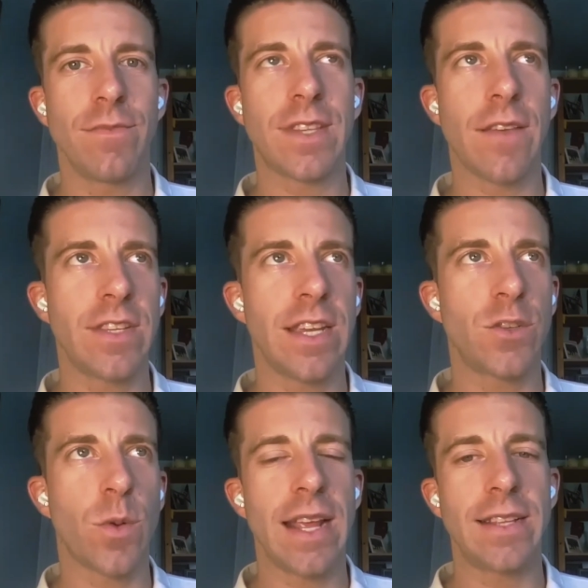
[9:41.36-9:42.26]

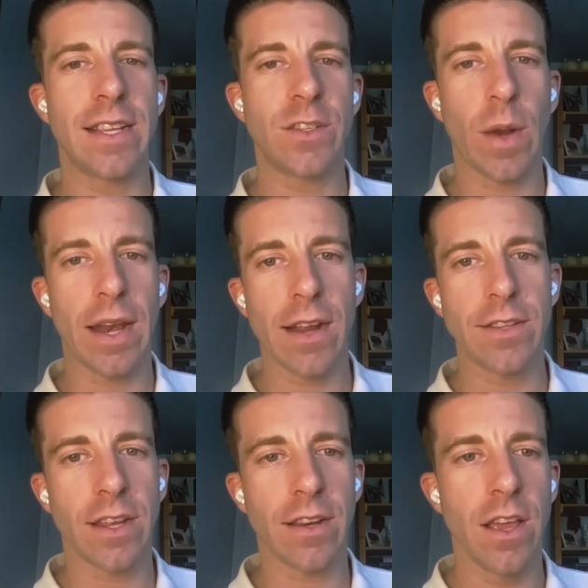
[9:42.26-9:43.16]
2017, 2018,
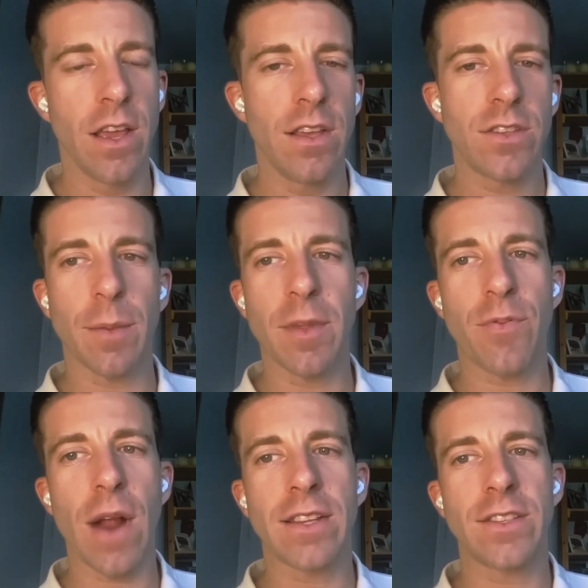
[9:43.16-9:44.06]
2019. Some of the
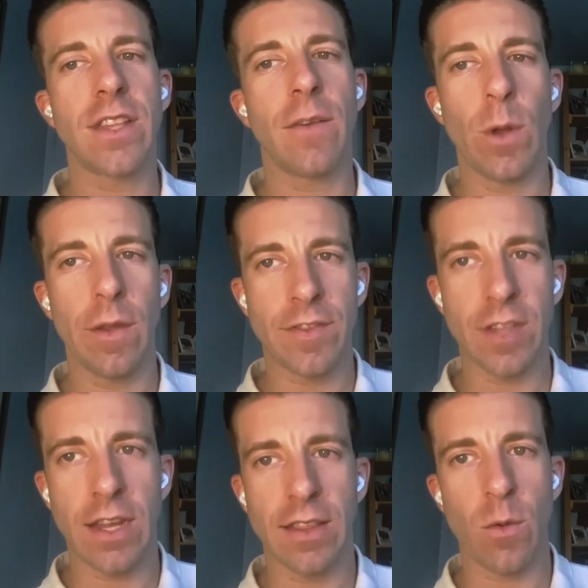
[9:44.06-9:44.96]
practices that we've
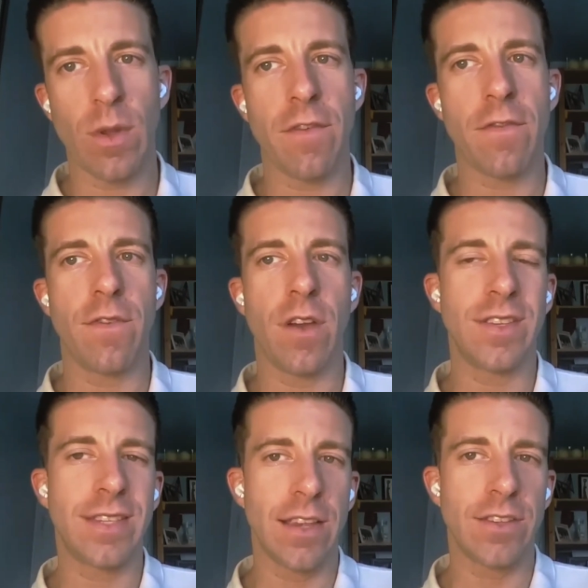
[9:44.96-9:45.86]
seen that we've
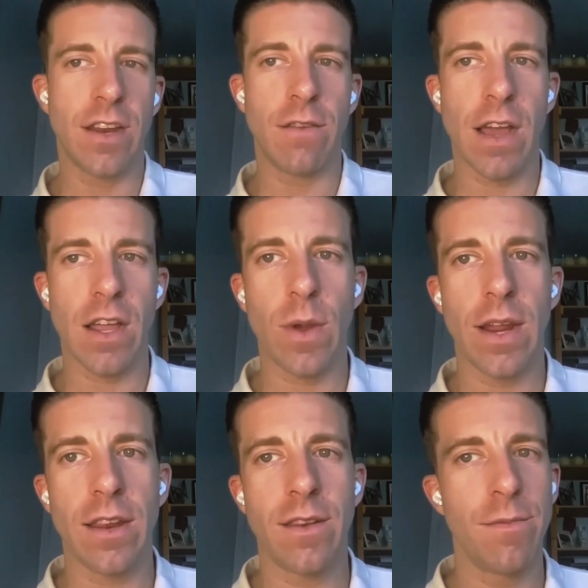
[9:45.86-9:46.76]
assessed and
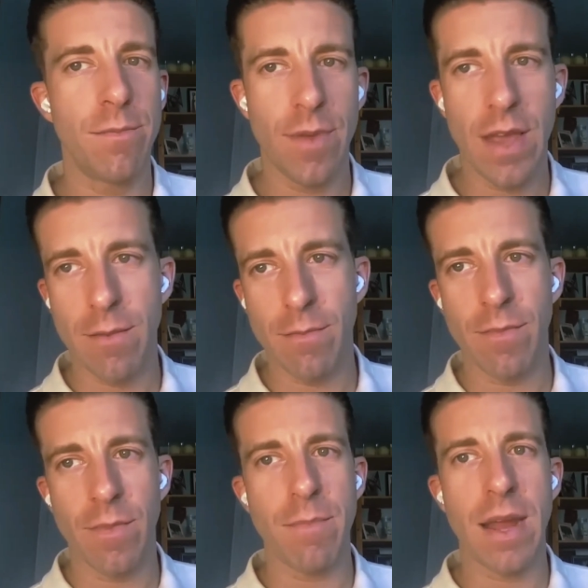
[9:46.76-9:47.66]
evaluated, and
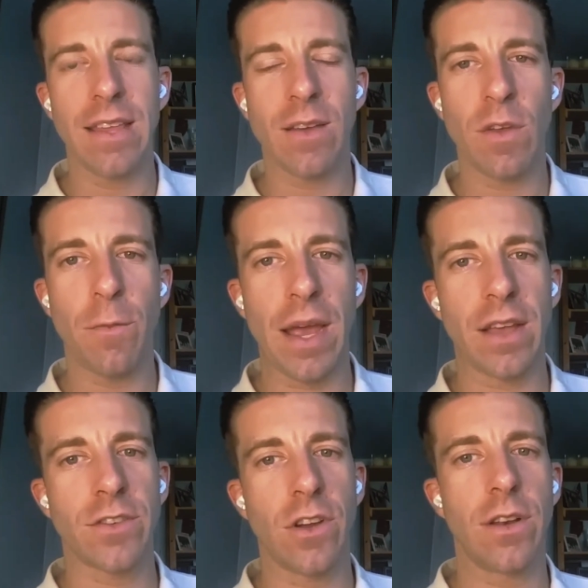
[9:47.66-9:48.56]
many that we've
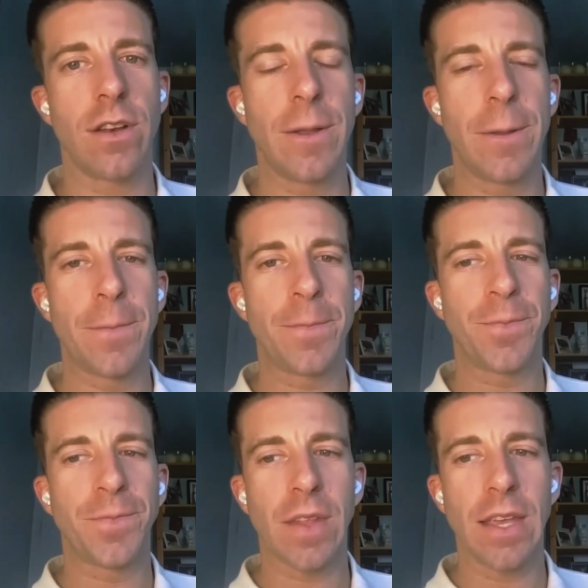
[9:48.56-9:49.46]
passed on,
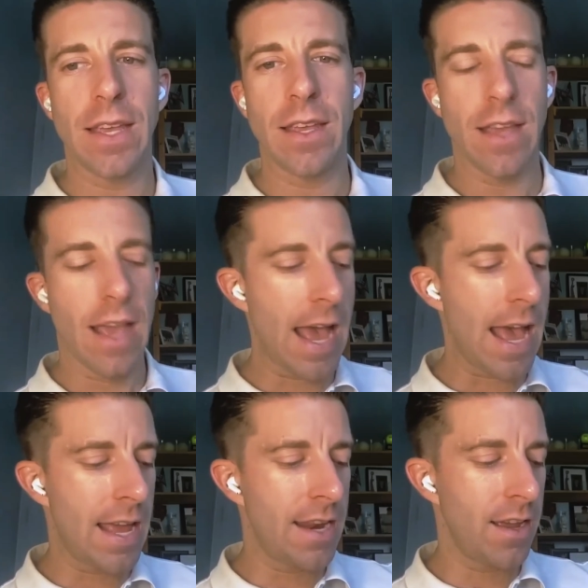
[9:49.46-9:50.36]

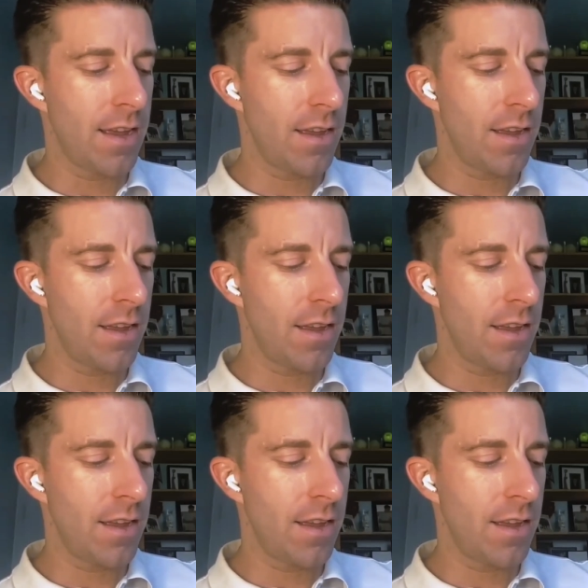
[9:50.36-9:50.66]
had